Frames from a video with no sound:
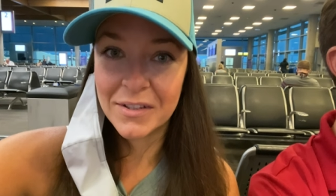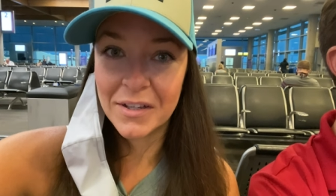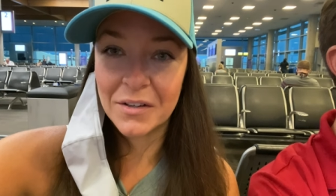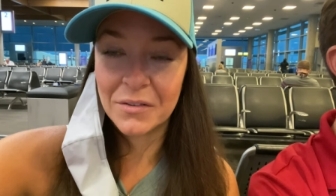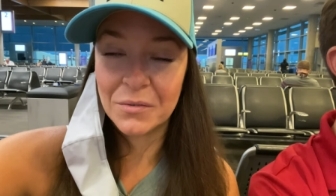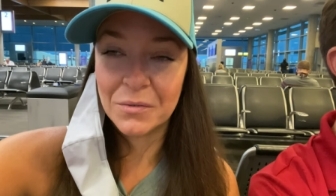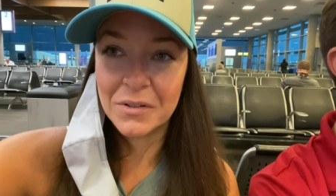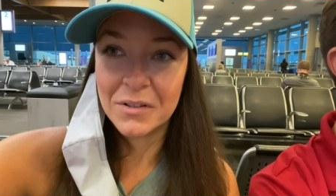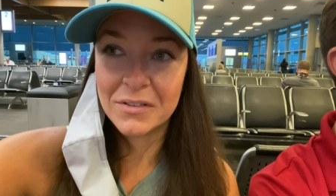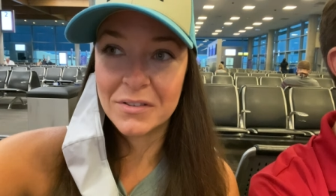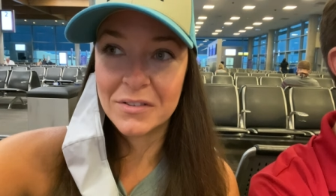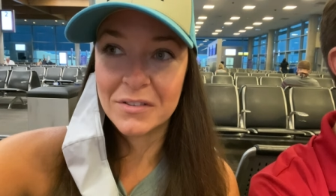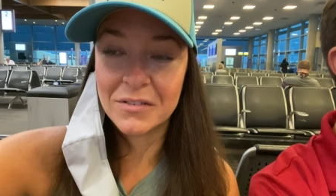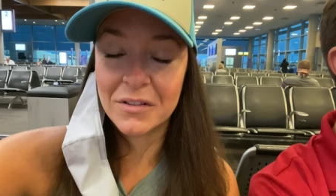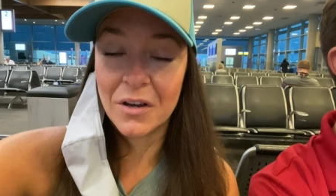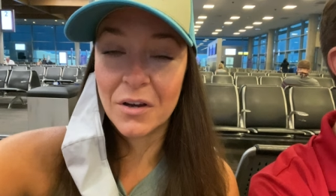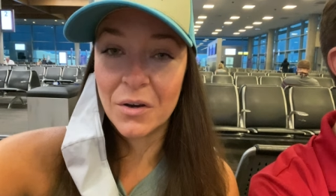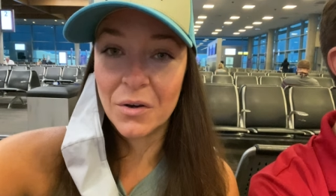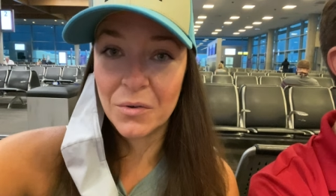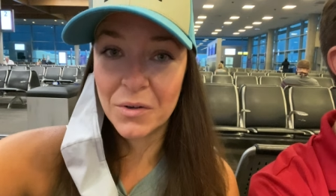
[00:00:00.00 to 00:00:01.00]
Southwest has
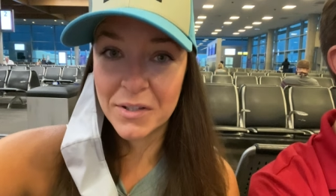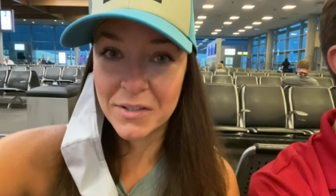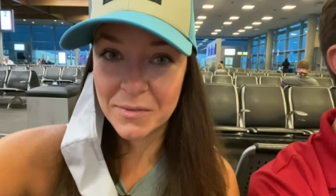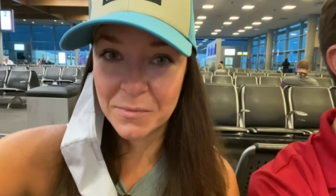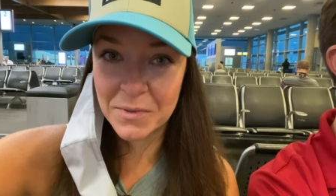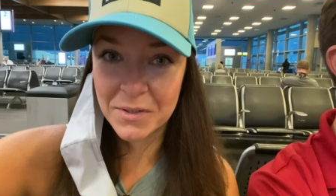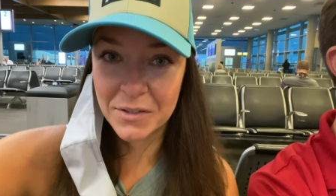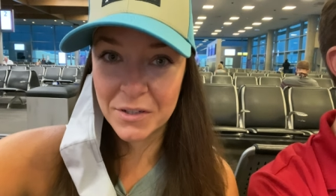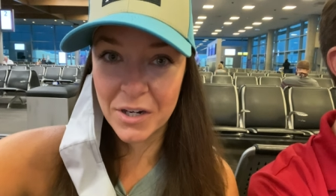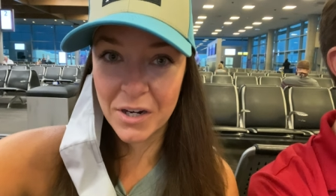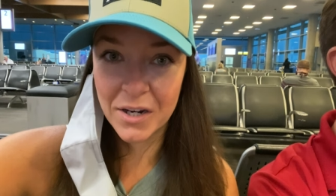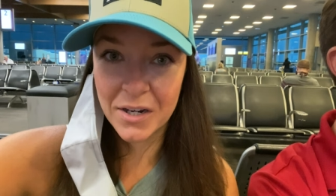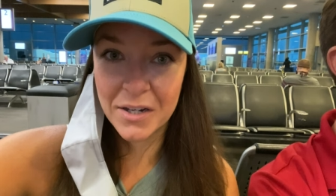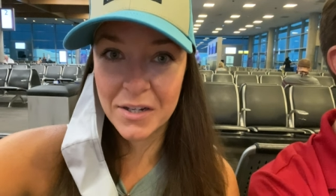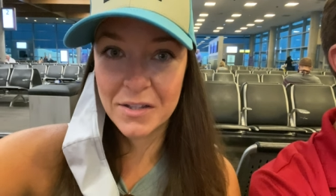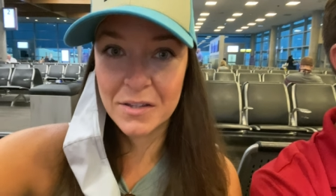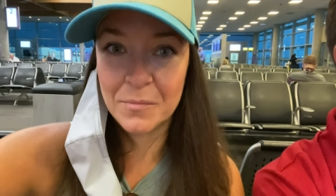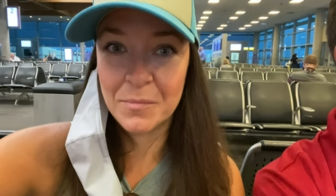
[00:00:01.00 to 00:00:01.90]
always been great.